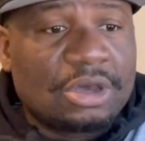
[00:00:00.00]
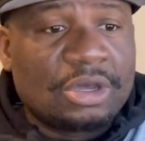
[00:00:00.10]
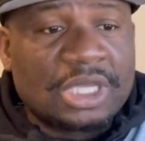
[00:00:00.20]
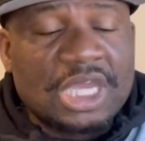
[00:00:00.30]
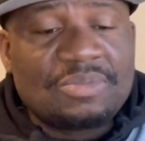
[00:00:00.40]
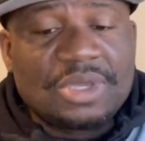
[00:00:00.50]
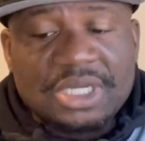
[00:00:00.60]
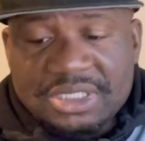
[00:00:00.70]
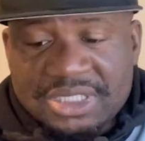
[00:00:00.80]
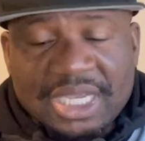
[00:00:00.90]
or gave me
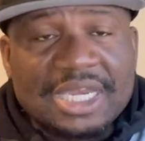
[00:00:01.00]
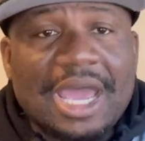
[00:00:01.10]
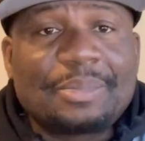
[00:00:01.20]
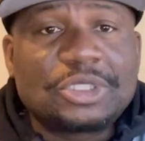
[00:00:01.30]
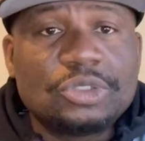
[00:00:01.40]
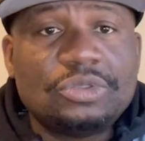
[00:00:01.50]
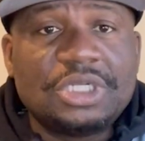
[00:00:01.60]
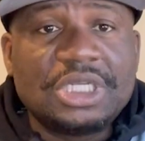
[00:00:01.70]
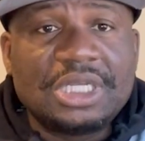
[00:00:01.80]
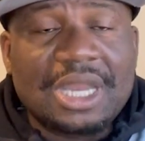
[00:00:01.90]
this second
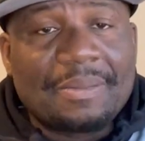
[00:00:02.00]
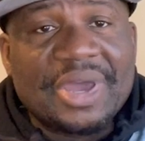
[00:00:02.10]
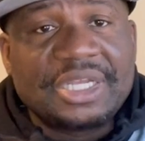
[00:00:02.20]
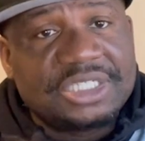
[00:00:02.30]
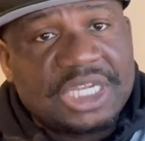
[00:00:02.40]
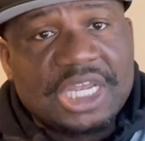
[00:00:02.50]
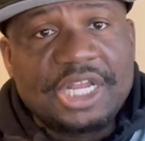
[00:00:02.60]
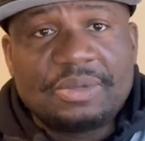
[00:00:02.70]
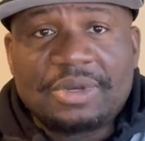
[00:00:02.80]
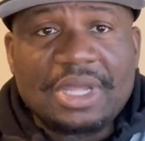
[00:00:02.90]
opportunity, and I might change it.